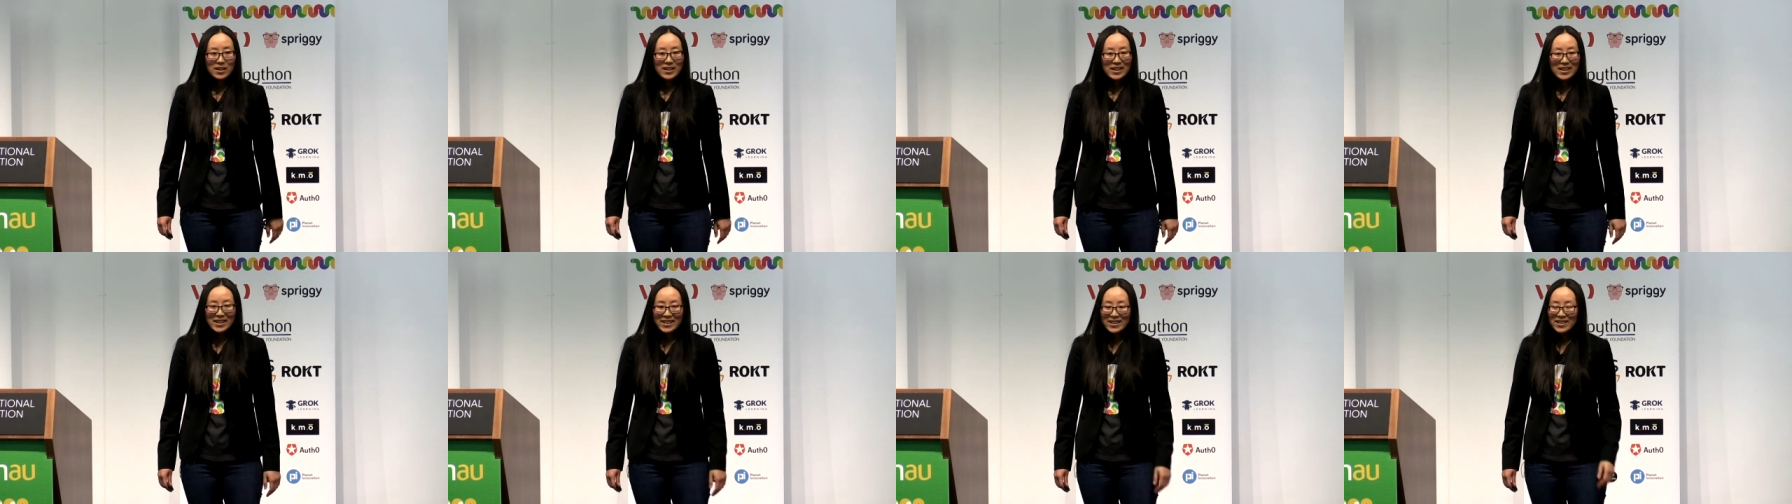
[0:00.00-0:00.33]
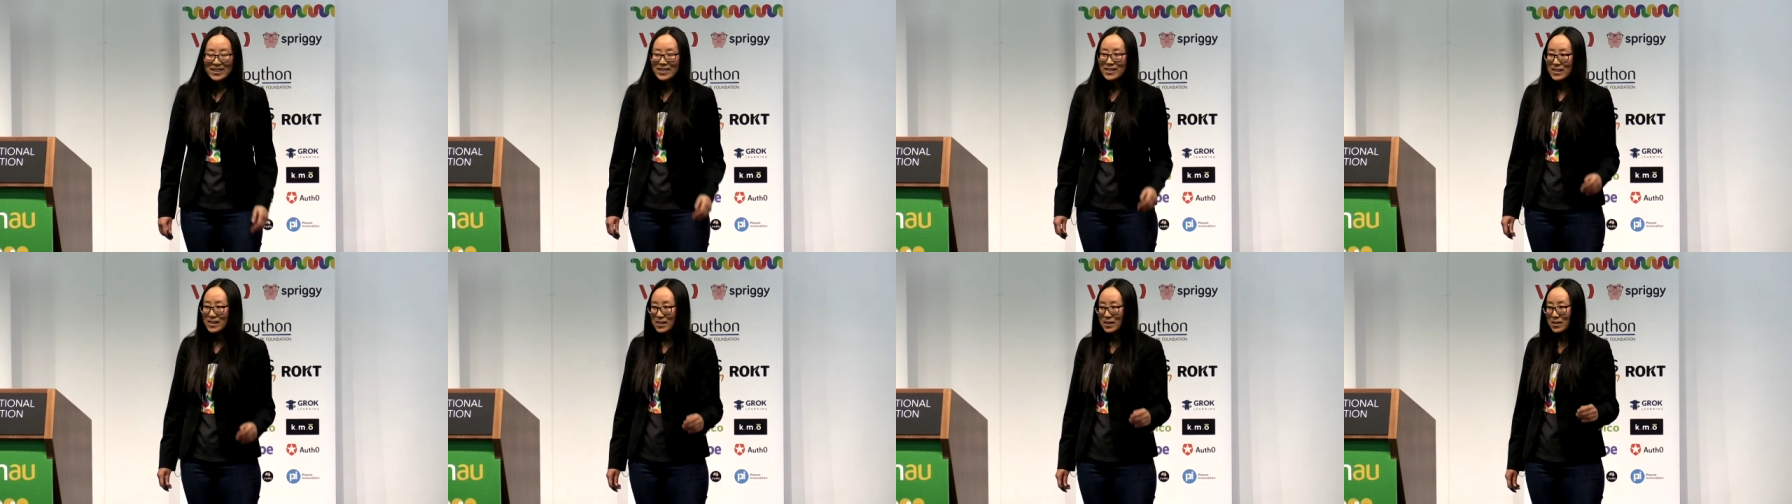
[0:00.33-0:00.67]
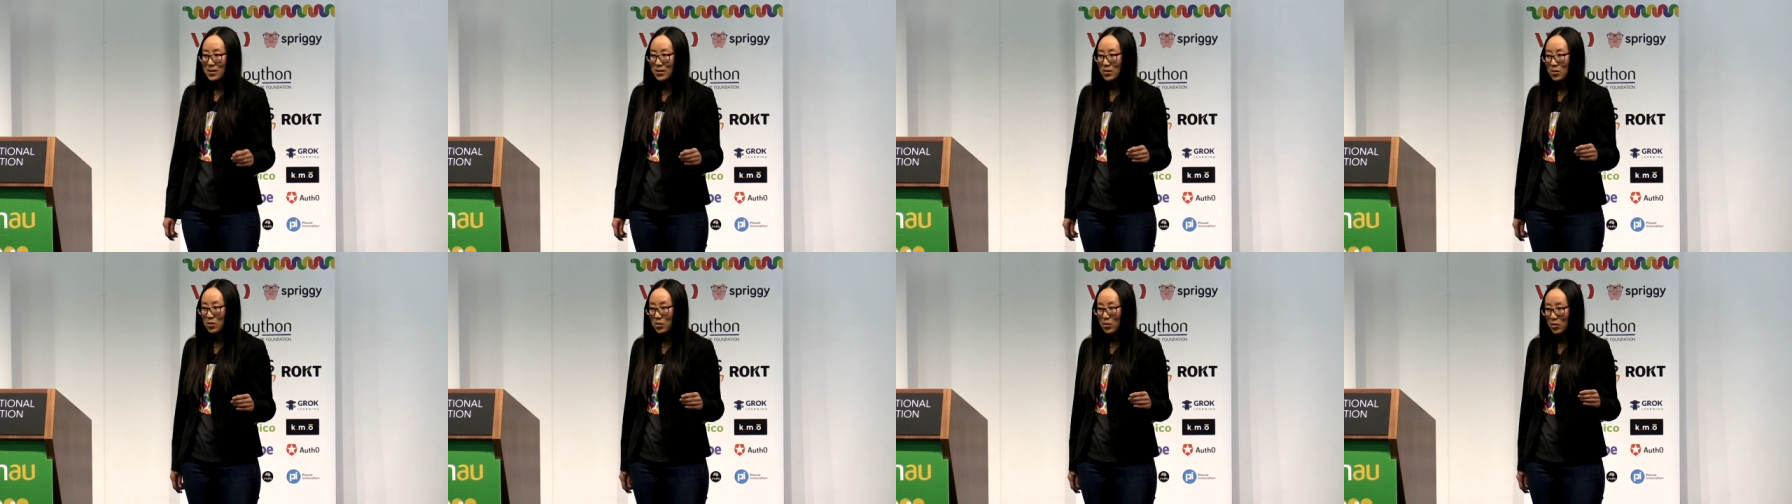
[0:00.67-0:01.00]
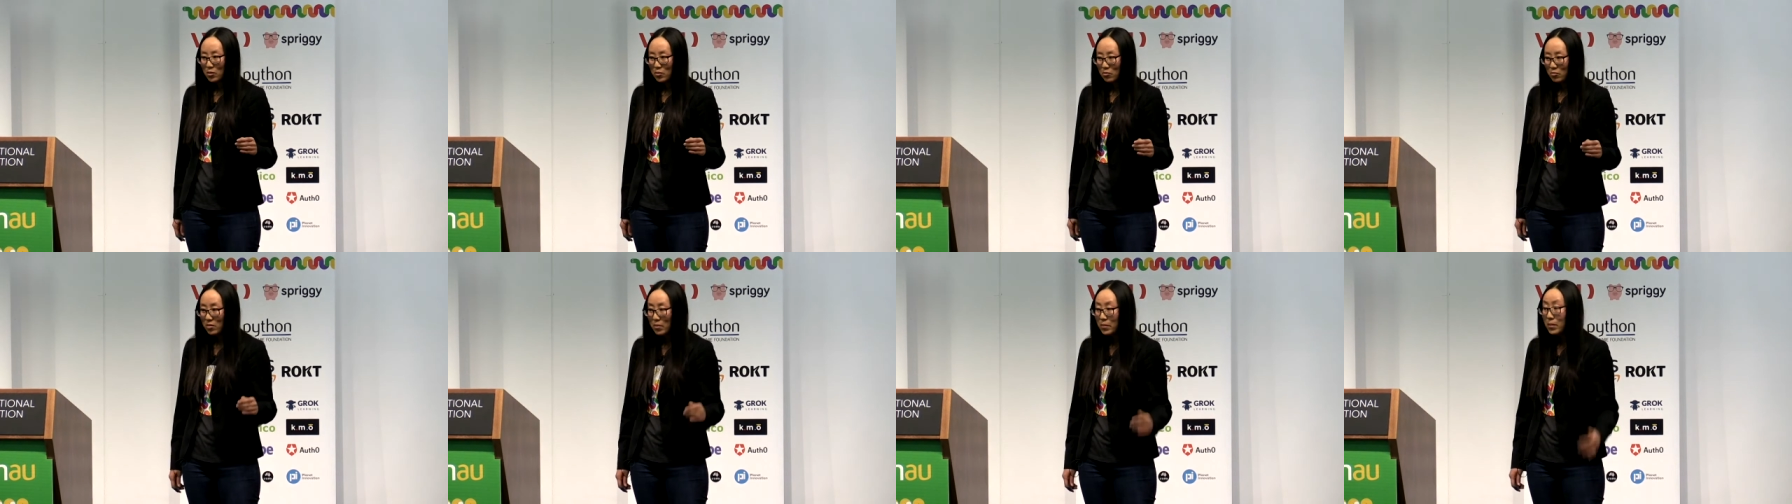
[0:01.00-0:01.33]
is
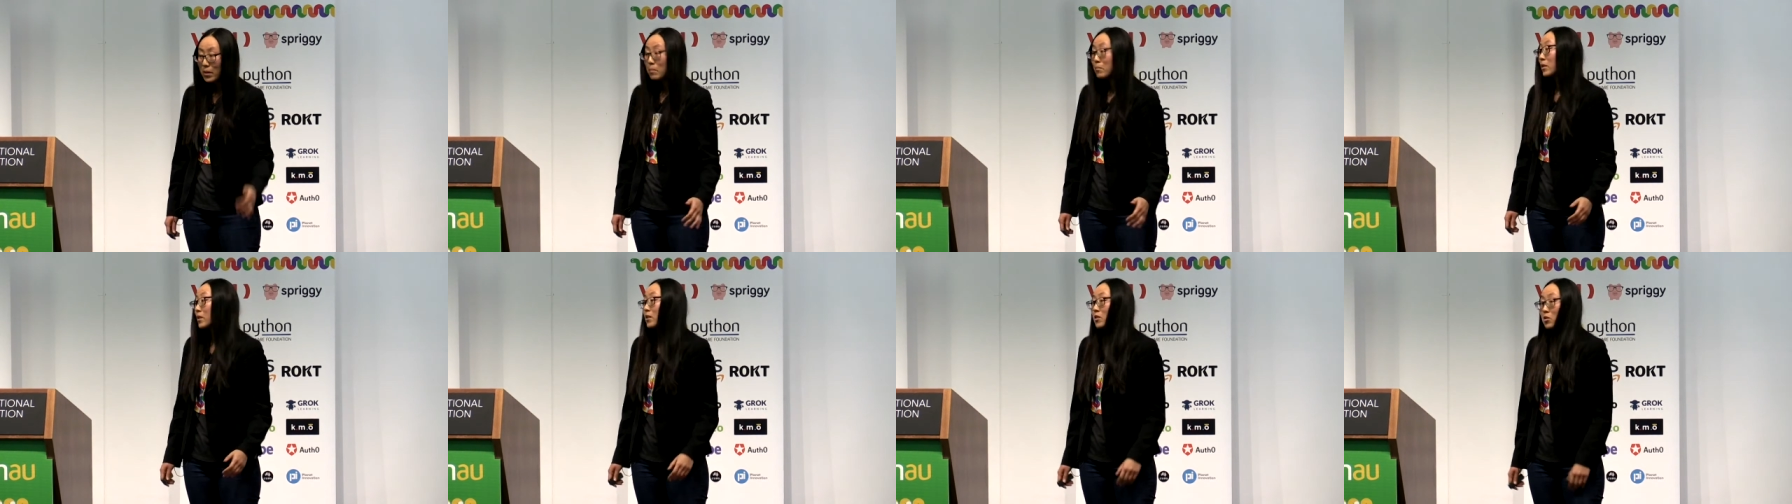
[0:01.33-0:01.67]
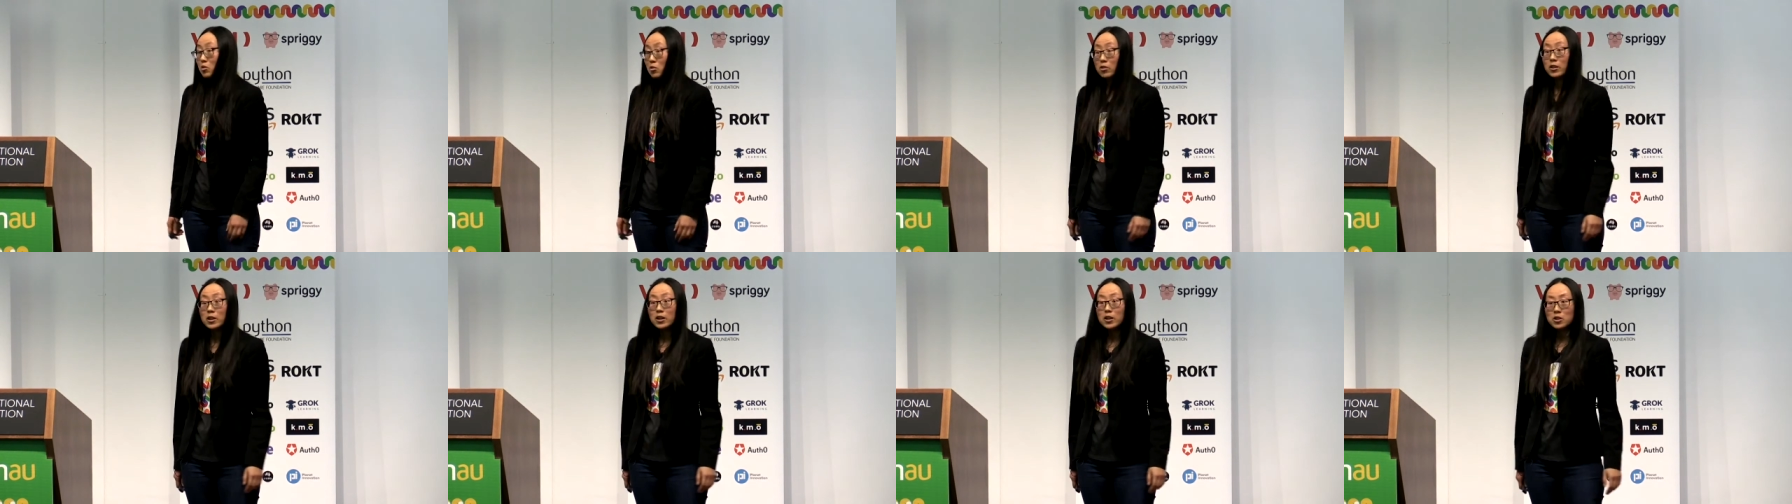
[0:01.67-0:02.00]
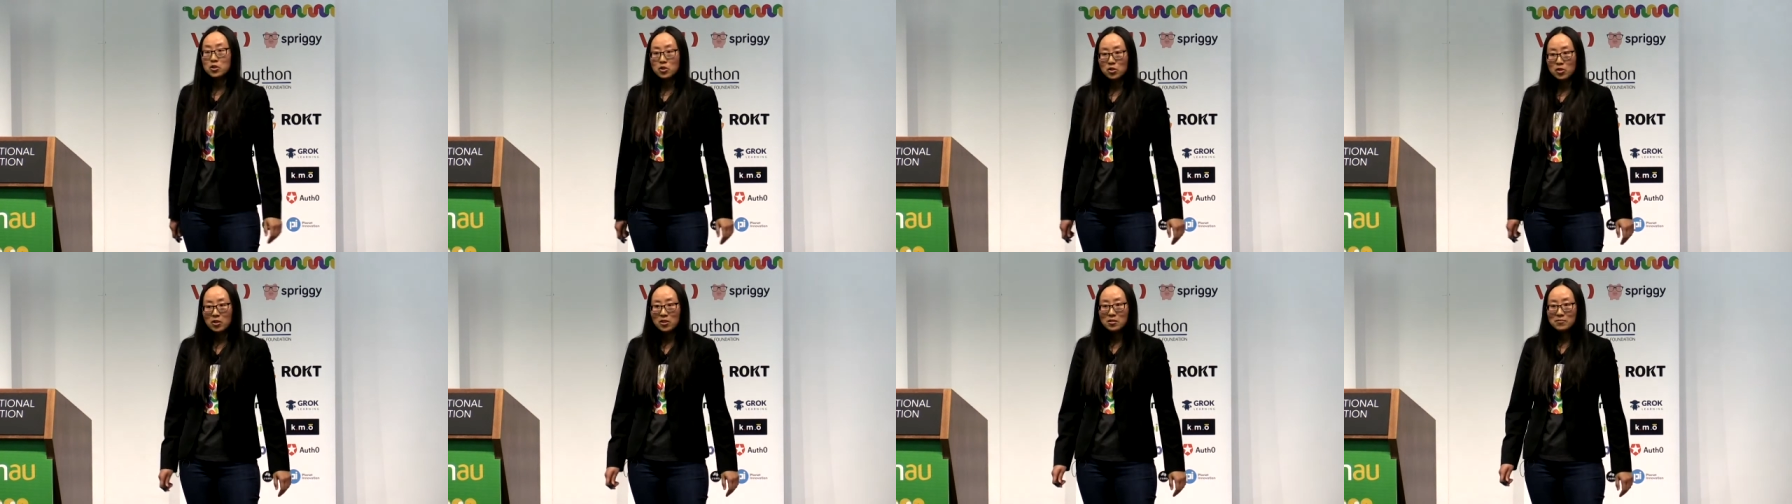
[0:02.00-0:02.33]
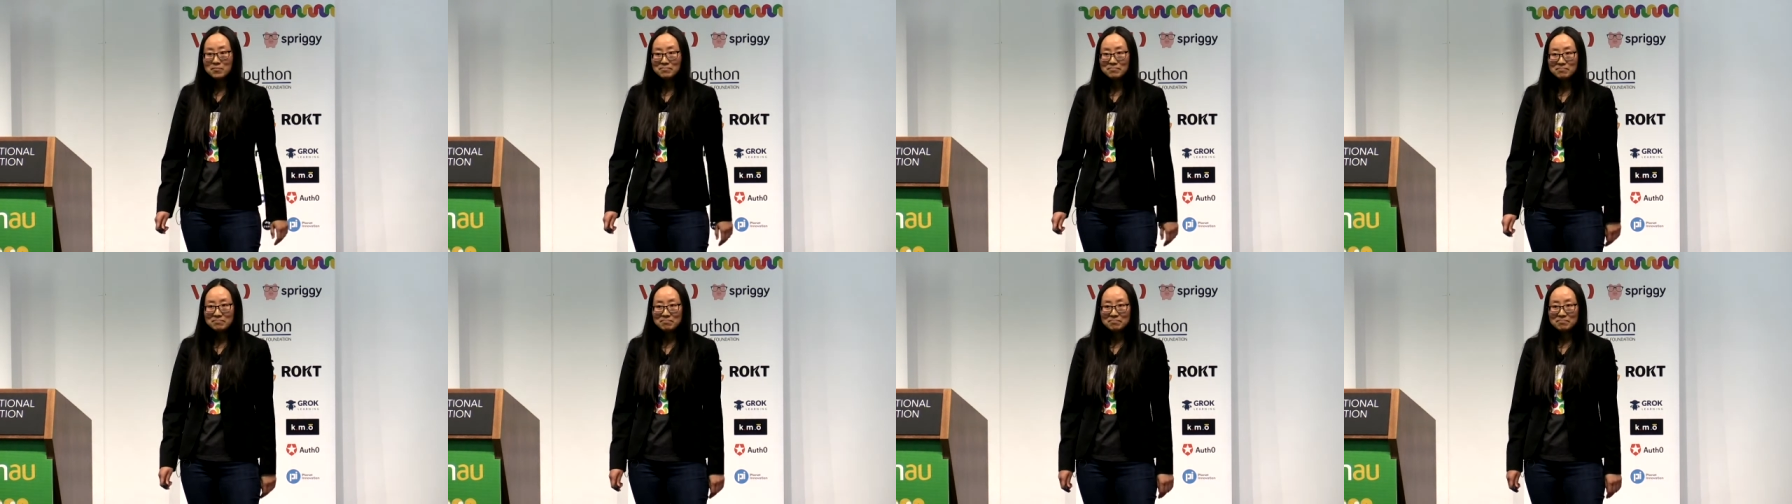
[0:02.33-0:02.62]
remember that you're in control.